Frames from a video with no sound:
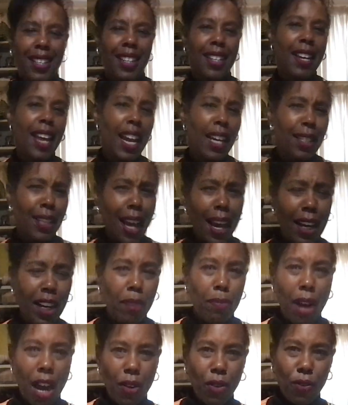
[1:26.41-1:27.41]
Next
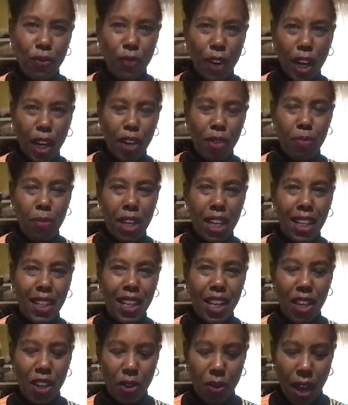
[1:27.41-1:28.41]
item I would recommend
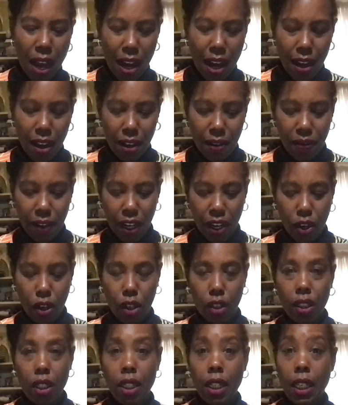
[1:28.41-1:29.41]
that you have
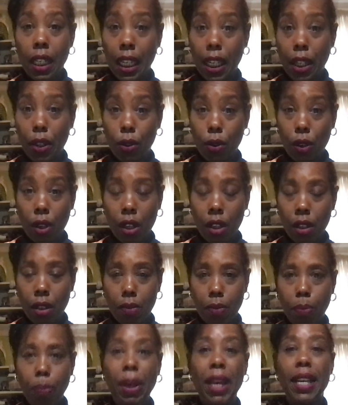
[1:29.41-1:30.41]
are
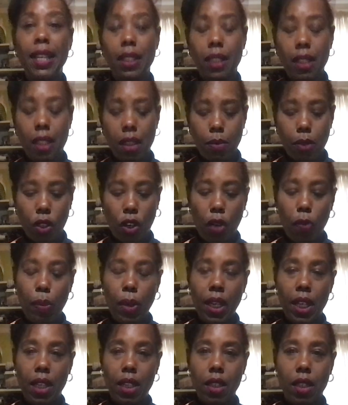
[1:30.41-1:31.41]
pins. I'm sorry,
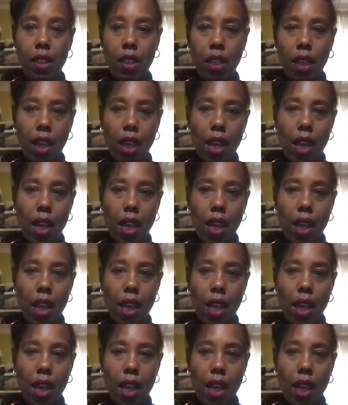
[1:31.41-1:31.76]
pins.